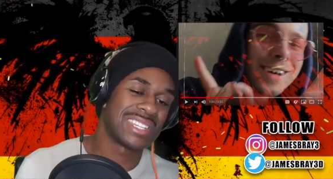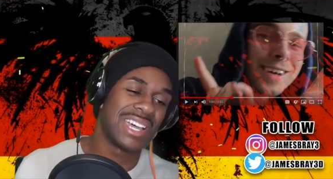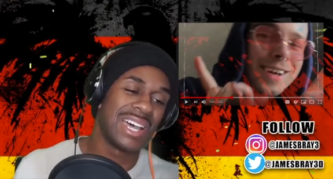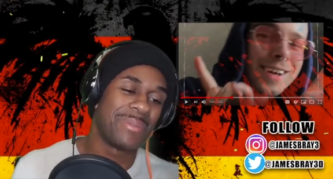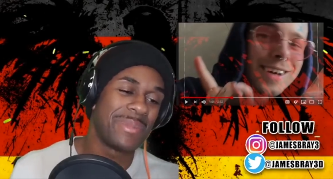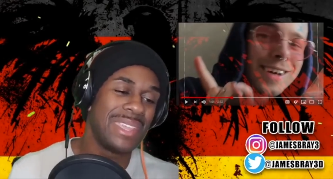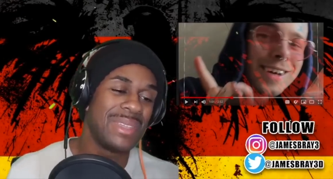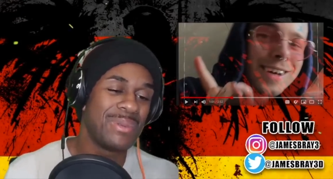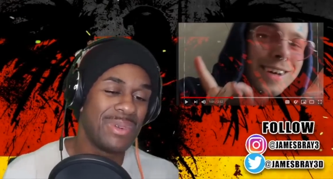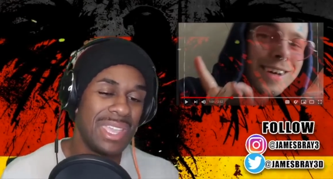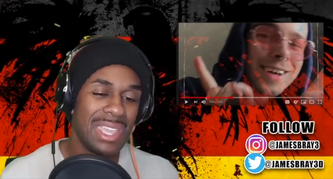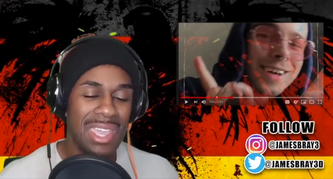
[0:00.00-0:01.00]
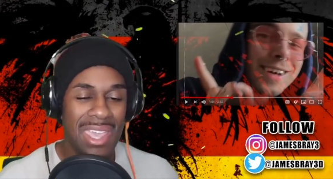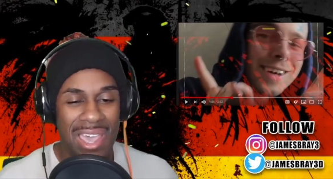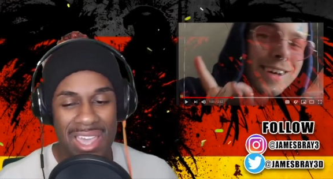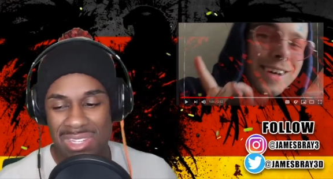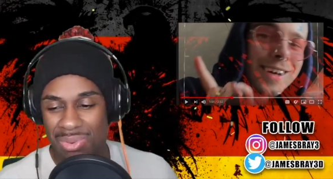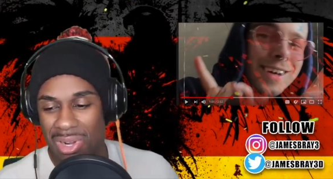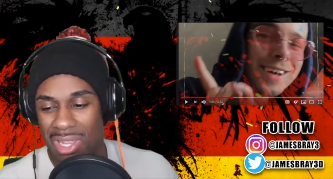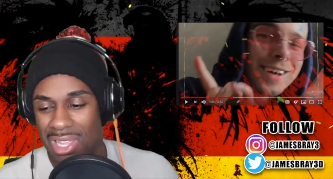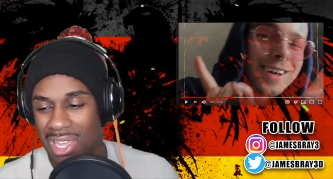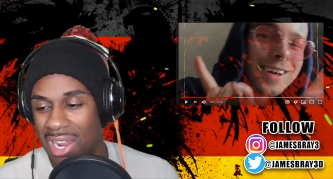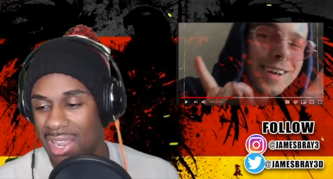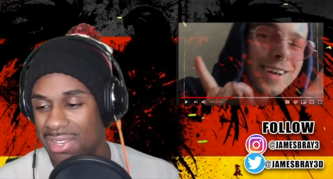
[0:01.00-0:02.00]
Speaker 1: got me weak. I swear to
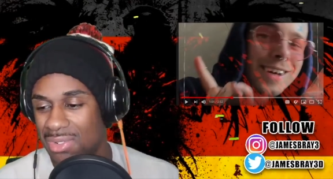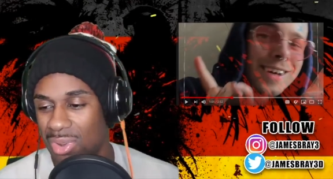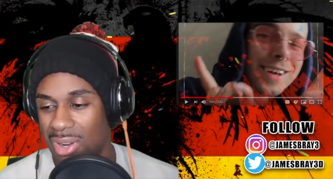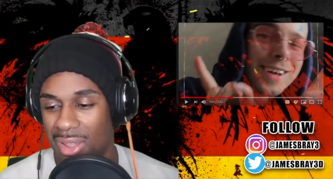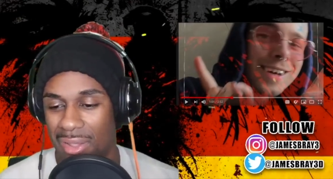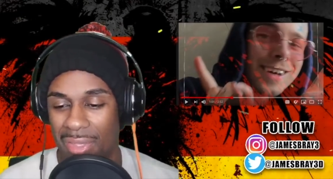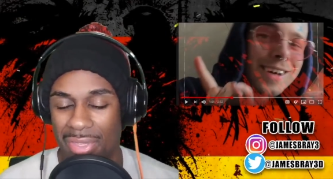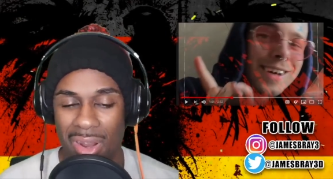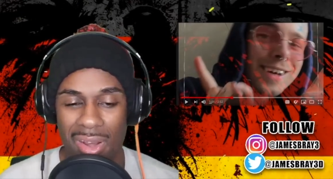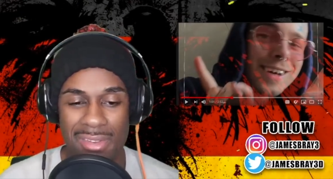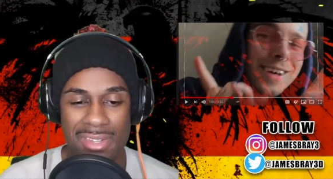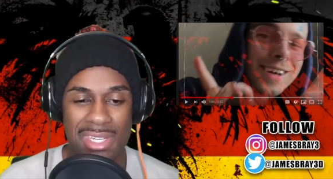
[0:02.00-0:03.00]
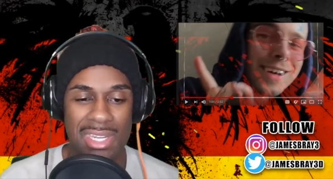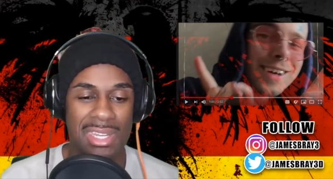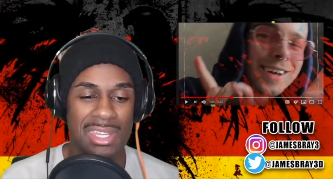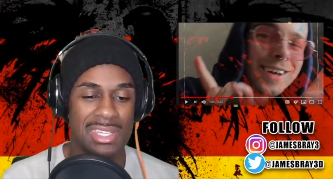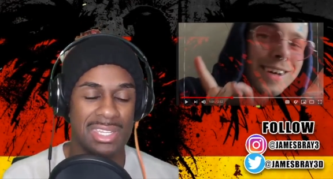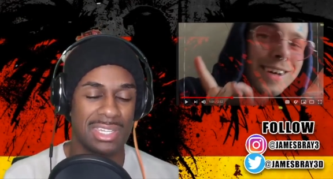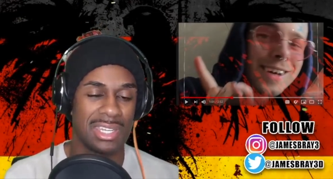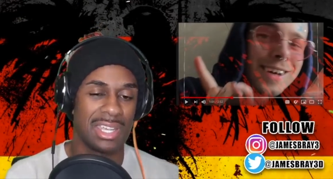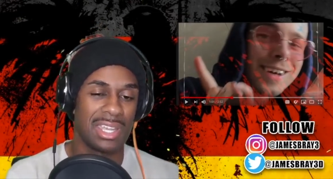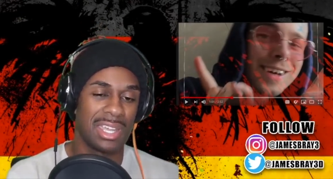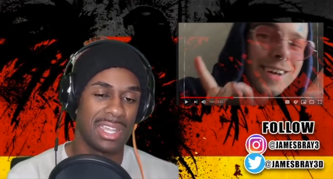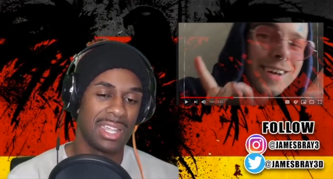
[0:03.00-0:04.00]
God, I thought I've seen this,
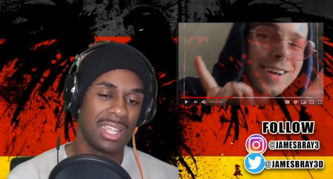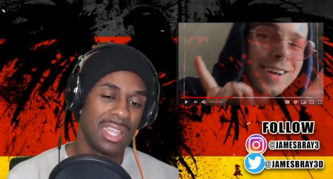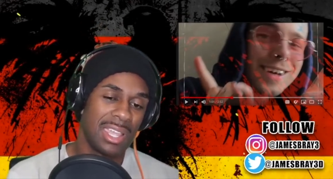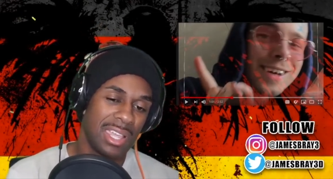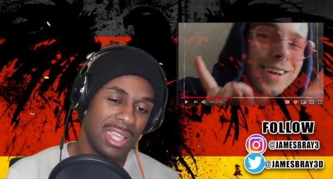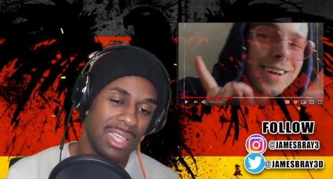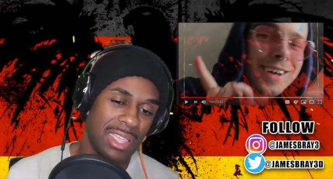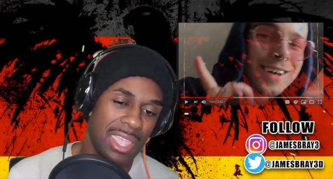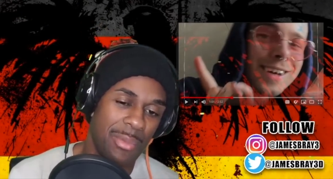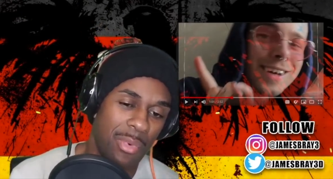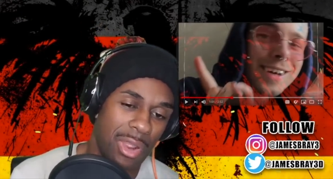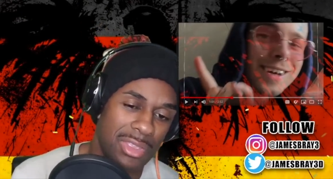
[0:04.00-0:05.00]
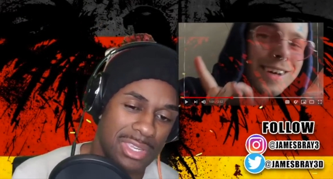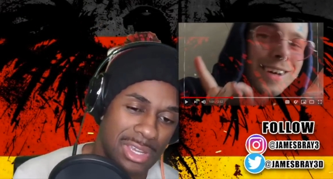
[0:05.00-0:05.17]
like him wear these